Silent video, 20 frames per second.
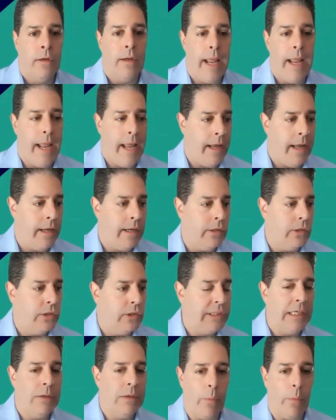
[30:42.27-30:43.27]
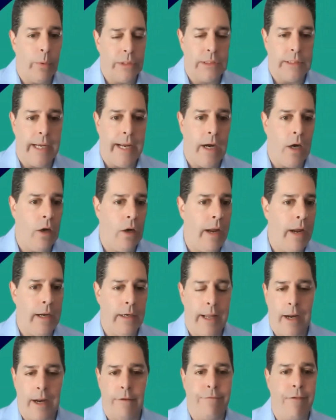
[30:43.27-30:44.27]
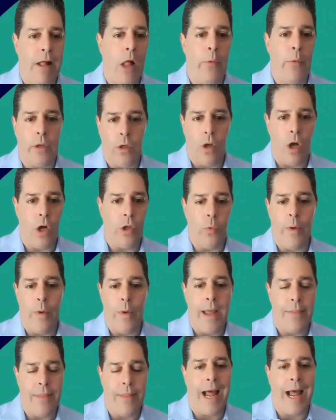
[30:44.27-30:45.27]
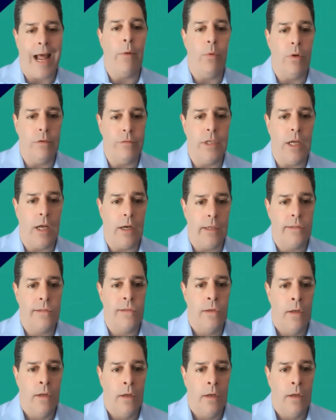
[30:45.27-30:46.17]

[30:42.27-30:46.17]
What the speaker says: and see what was there and kind of follow it along the way that I would have done it.